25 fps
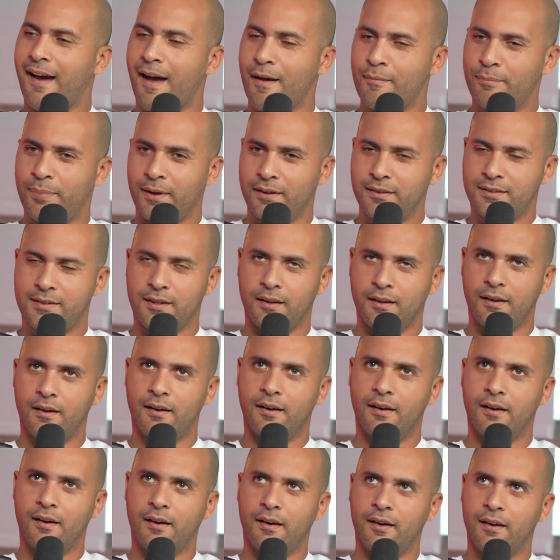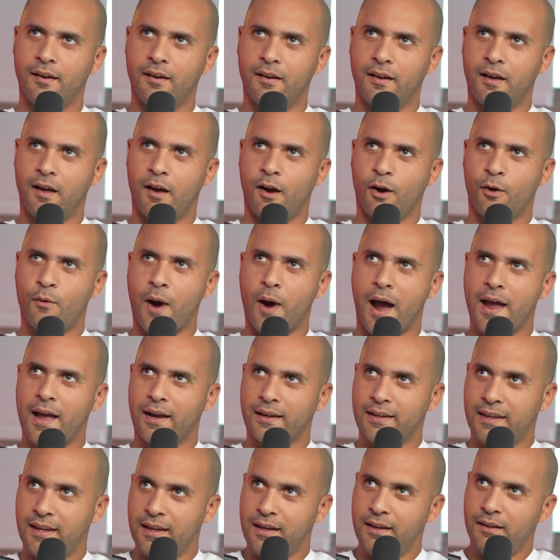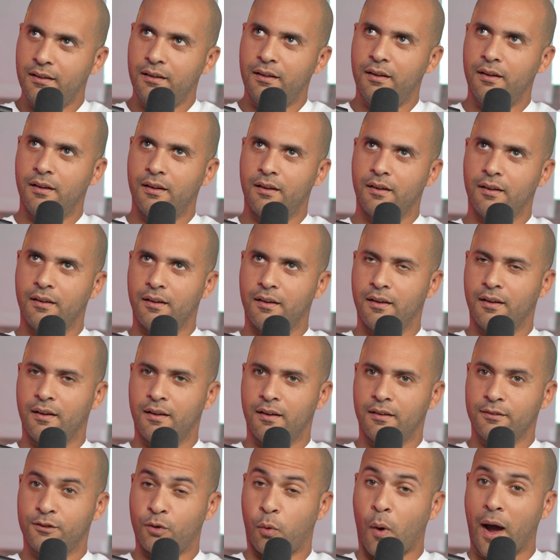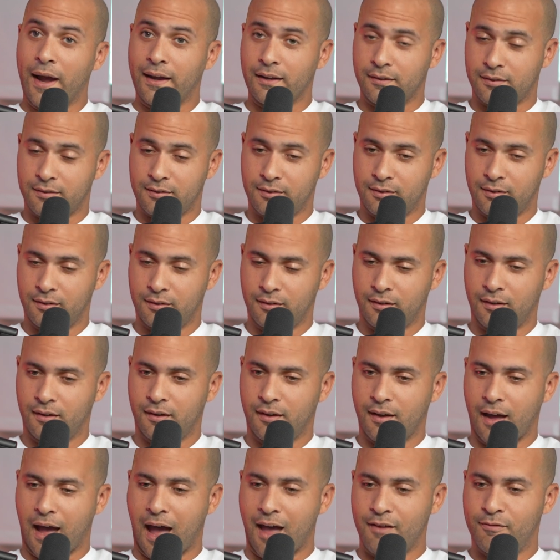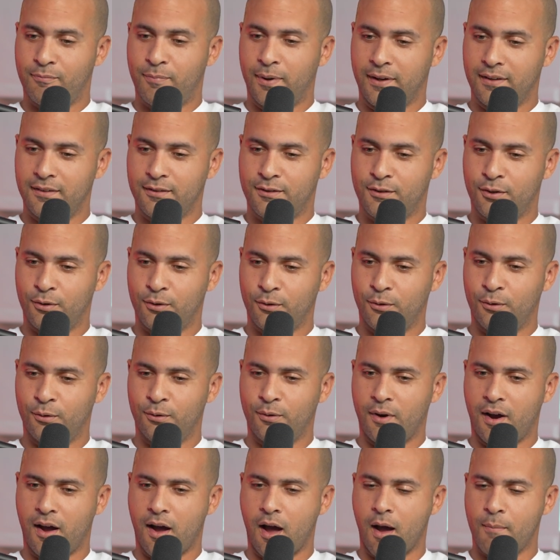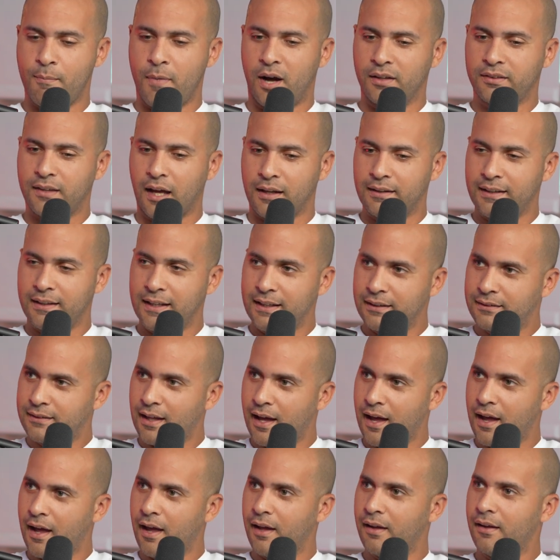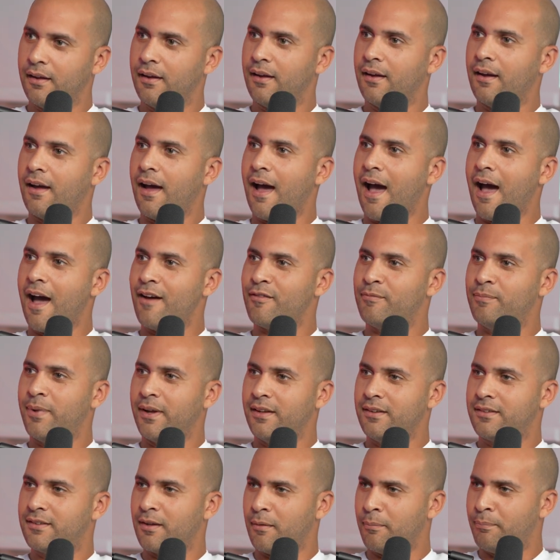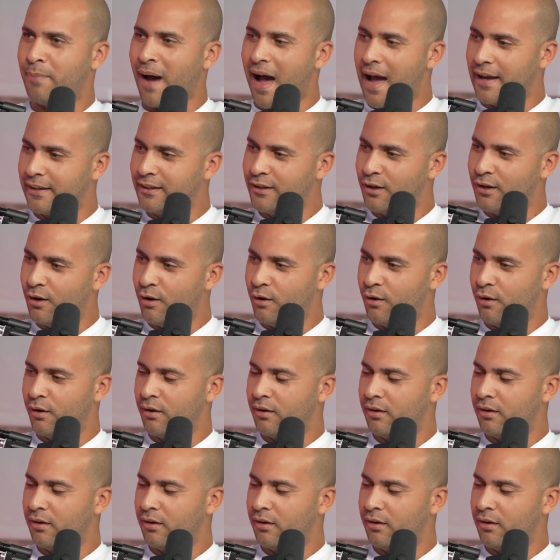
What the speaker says: I've been to Guayaquil twice. I've been to Montanita. I've been to Baño.